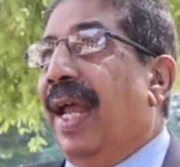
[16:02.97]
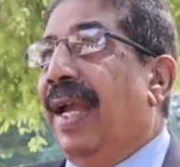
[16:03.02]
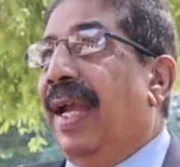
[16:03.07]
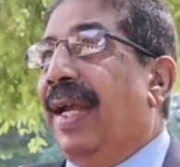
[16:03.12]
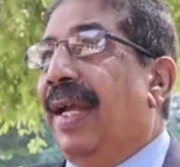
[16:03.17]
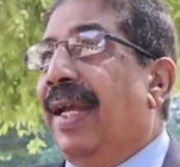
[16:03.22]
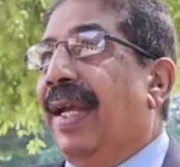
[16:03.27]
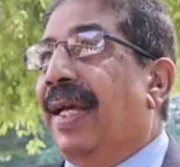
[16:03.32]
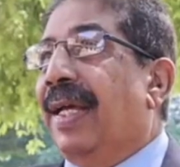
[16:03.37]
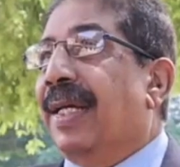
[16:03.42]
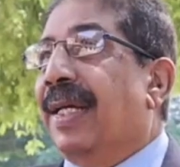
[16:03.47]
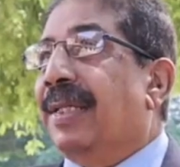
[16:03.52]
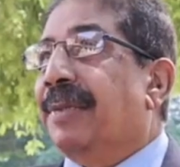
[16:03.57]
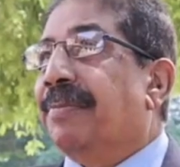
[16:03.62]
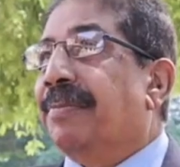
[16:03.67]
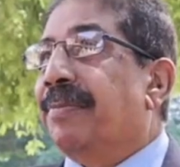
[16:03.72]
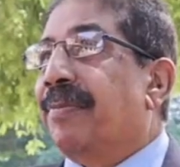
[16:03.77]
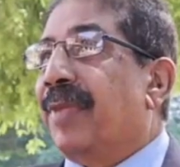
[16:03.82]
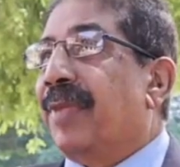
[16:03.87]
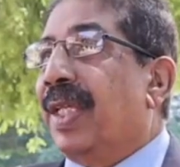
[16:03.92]
And
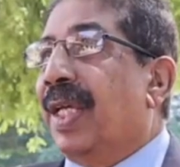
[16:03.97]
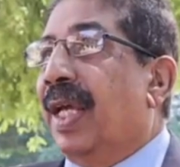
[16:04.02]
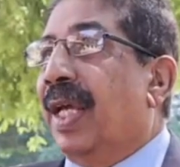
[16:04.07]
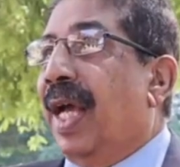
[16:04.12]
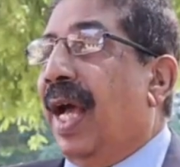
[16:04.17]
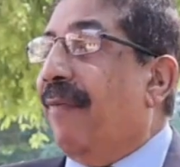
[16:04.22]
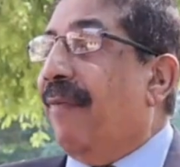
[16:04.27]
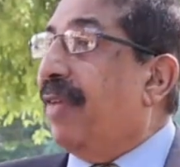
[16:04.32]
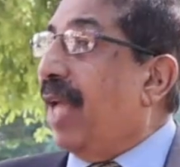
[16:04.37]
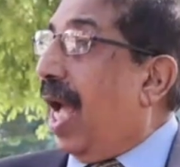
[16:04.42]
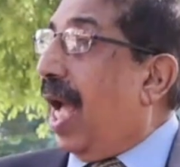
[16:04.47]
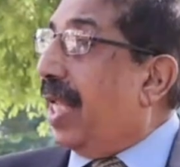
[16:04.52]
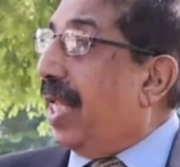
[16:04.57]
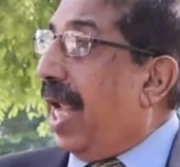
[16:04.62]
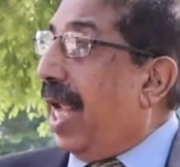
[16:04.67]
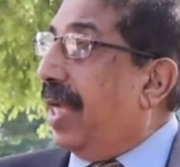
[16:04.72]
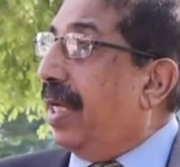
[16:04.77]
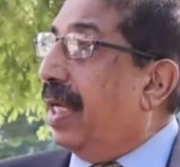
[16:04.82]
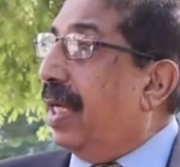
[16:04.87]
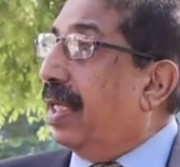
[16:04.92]
there's
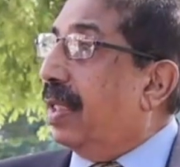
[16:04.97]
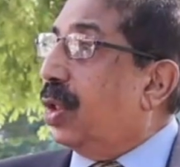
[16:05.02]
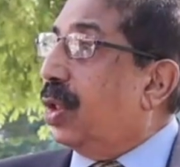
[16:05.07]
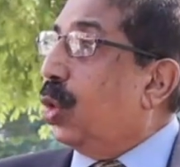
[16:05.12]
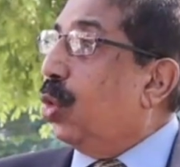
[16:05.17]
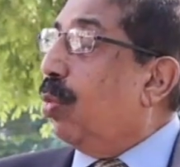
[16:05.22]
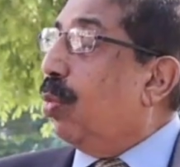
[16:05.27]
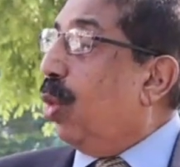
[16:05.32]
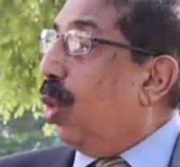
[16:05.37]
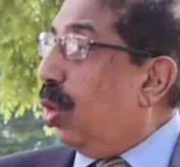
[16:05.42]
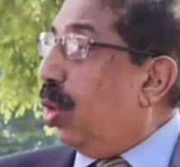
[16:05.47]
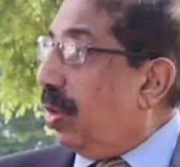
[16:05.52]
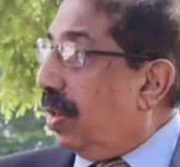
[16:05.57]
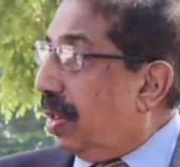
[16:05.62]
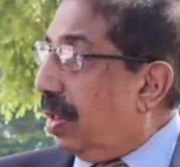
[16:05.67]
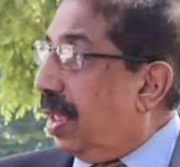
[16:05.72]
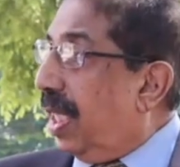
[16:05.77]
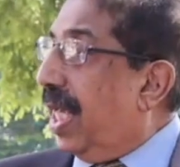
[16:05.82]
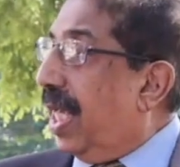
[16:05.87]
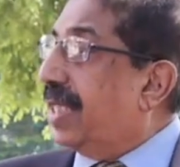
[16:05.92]
I had two
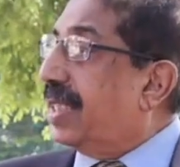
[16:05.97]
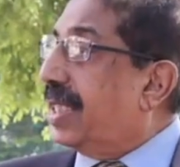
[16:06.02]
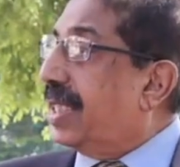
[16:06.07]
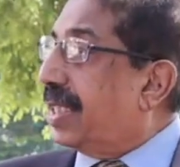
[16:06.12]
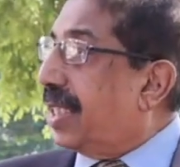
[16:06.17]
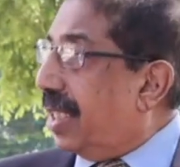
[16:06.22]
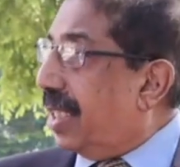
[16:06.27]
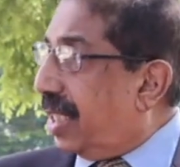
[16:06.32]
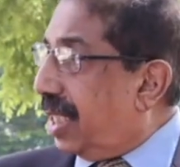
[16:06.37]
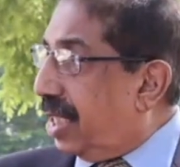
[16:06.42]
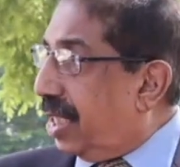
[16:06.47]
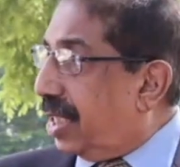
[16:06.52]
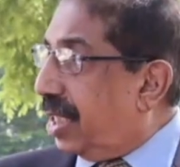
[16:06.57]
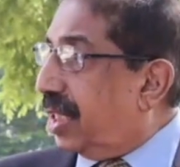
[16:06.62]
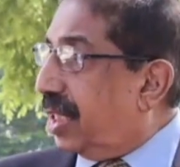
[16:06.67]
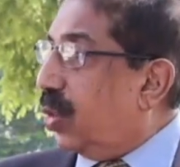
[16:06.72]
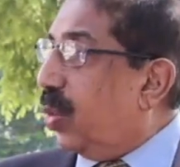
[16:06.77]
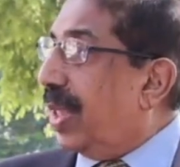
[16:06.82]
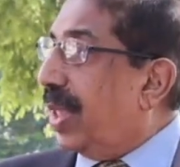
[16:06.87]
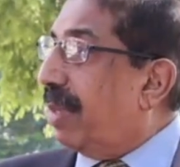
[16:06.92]
assistant
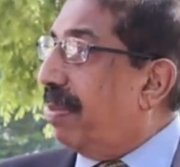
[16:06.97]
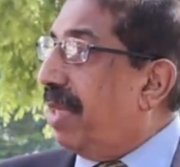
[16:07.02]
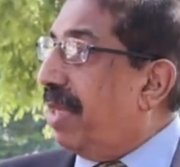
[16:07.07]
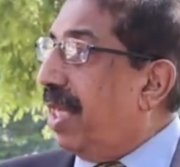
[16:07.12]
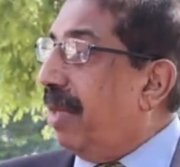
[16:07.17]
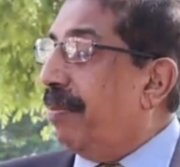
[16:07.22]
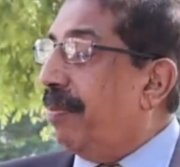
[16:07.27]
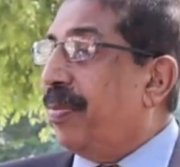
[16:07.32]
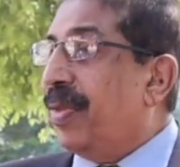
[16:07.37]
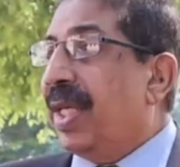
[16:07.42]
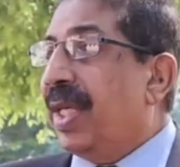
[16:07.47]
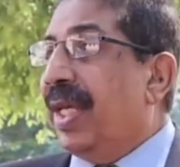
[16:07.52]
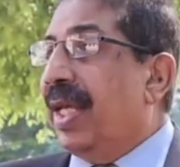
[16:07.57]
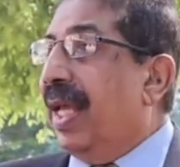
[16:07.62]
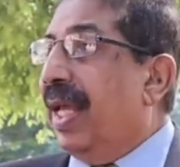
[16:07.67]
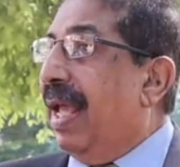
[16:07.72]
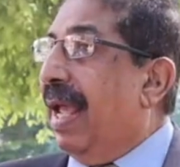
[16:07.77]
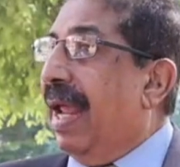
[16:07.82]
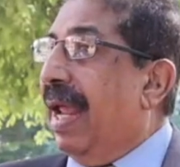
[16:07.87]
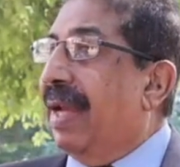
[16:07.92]
teachers with me.
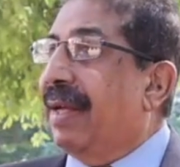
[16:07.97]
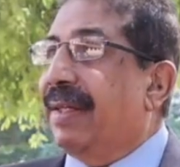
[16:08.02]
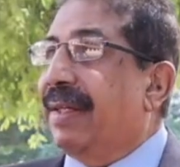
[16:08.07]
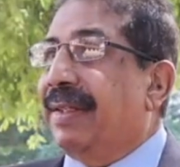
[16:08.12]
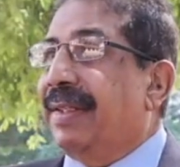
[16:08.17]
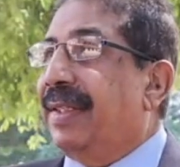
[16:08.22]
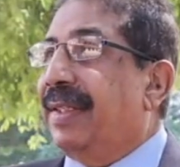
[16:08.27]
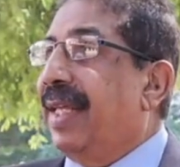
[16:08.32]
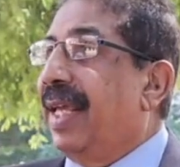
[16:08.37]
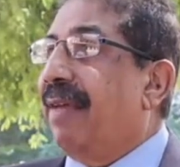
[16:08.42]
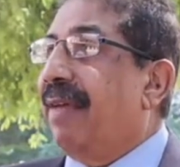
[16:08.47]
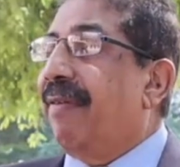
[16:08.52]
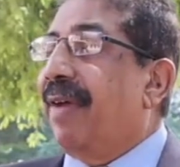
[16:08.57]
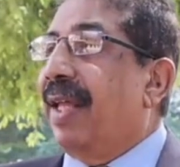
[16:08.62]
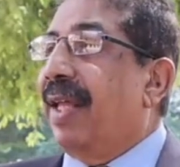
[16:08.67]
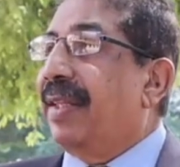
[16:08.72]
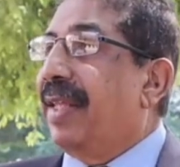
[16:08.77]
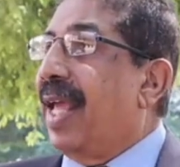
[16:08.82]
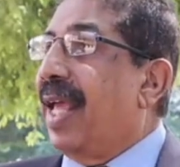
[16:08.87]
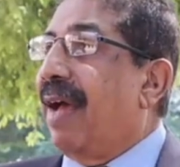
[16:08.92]
And they
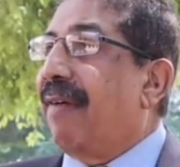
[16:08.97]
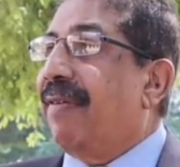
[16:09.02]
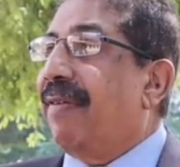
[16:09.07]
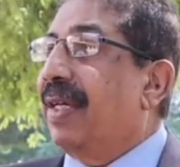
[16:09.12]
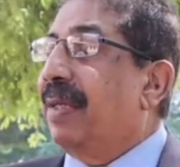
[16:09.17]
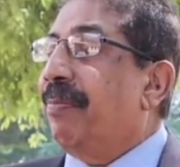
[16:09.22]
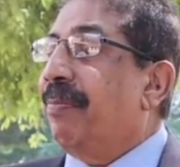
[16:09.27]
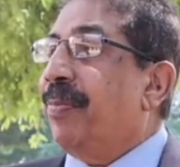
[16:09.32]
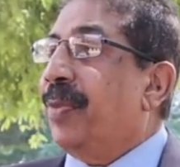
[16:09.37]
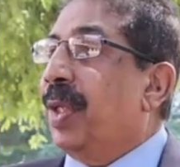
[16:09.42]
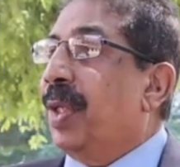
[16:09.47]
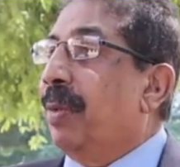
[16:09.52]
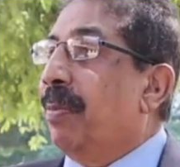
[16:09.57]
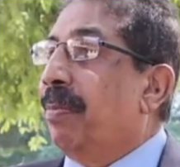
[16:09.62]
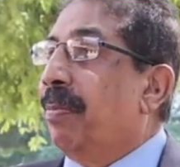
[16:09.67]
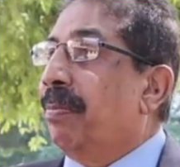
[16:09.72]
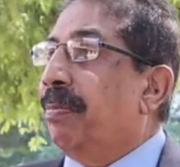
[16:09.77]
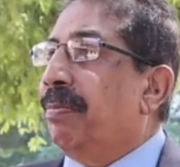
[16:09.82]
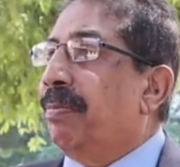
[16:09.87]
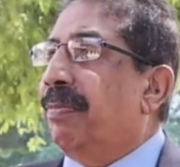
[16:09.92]
are
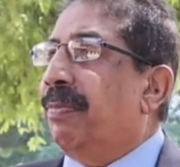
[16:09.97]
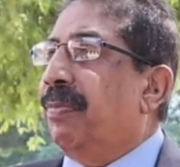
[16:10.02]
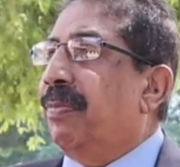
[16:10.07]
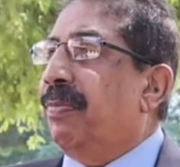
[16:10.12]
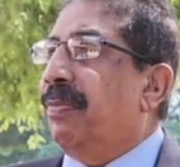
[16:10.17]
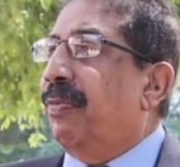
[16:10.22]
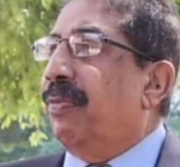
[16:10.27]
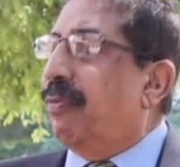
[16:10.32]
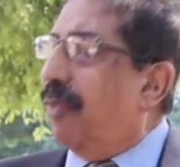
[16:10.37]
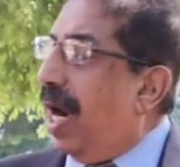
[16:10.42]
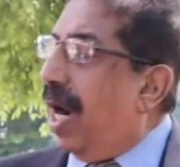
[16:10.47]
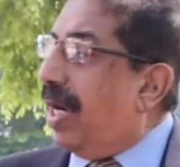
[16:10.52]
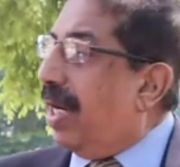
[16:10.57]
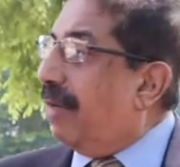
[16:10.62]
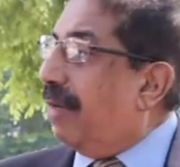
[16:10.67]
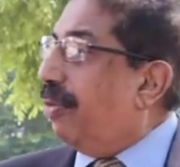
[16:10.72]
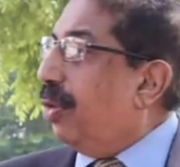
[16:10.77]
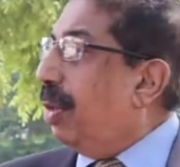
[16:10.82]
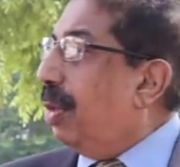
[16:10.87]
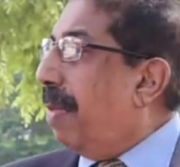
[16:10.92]

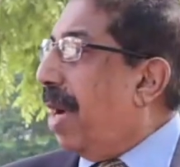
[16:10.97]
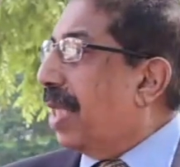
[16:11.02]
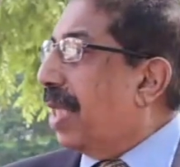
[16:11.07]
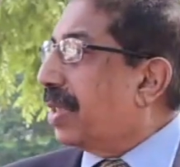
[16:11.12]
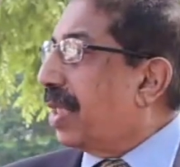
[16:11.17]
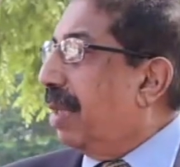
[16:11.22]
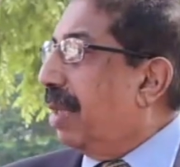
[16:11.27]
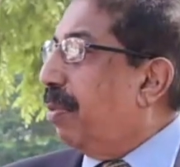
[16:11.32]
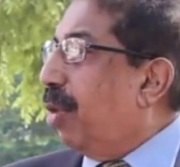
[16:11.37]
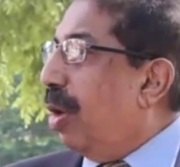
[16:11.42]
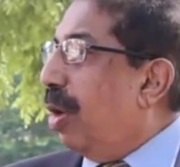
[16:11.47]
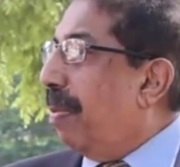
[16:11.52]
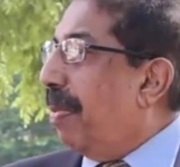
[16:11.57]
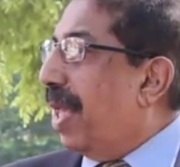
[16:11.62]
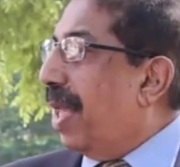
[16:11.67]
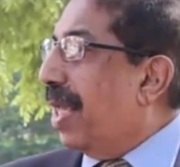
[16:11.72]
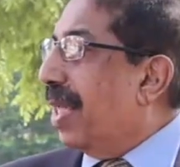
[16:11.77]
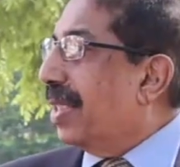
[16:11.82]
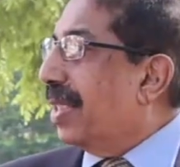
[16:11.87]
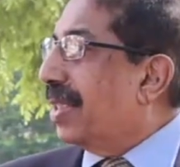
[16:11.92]
wonderful basketball
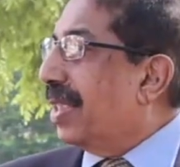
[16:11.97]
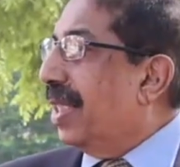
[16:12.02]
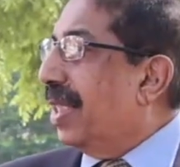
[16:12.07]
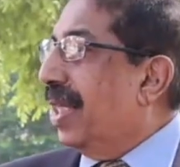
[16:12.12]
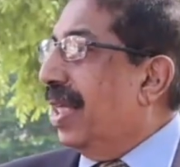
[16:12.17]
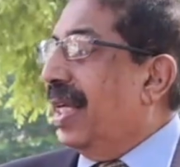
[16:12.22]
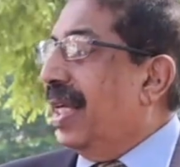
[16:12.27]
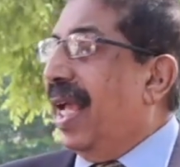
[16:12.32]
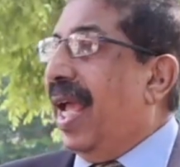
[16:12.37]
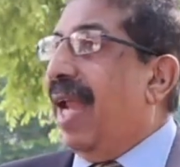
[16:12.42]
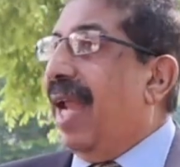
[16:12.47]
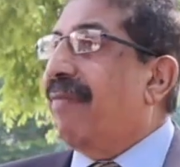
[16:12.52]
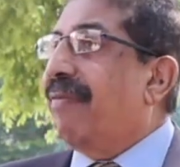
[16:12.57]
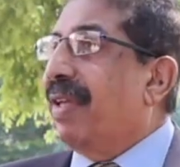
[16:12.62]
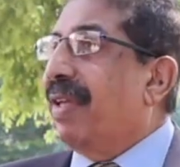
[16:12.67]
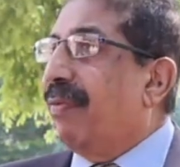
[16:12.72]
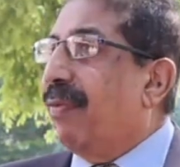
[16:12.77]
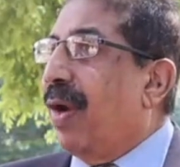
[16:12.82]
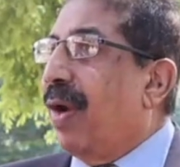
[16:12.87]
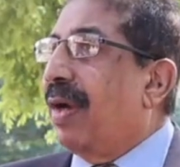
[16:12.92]
players,
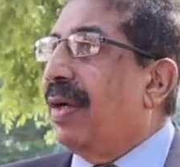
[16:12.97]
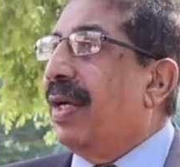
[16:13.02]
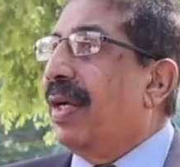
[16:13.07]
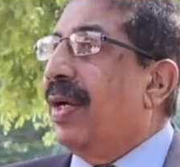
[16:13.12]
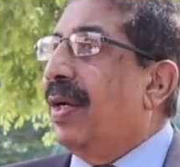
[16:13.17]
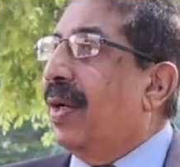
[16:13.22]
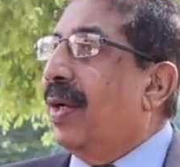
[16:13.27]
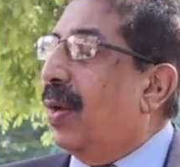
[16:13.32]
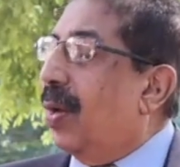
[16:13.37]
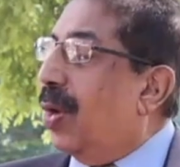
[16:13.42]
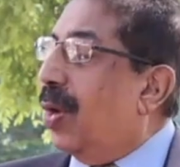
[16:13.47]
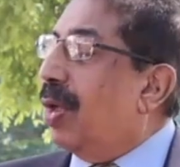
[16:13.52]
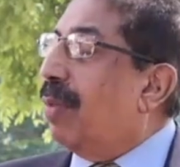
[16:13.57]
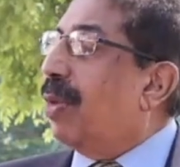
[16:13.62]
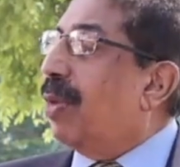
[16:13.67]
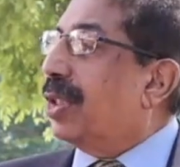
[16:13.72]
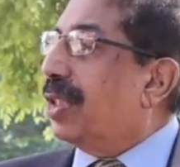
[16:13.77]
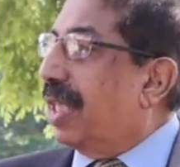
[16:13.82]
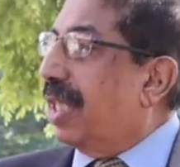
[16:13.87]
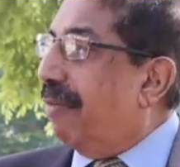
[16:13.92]
and we won
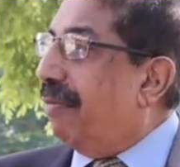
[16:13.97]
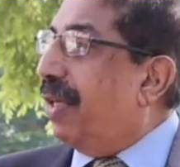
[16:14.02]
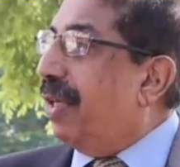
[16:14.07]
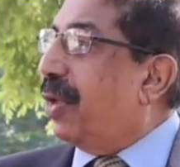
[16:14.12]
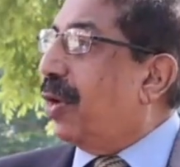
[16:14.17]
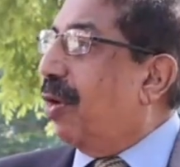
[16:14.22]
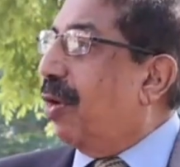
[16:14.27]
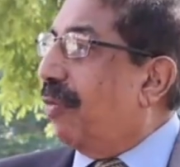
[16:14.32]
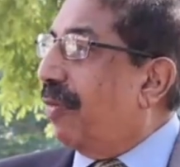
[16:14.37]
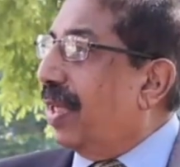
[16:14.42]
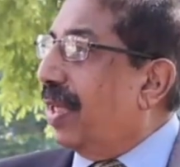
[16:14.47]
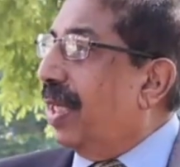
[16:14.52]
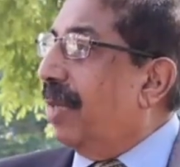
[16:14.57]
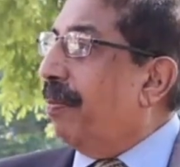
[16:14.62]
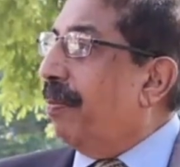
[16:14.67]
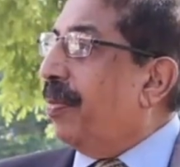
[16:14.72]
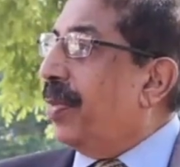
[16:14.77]
Mr. Vico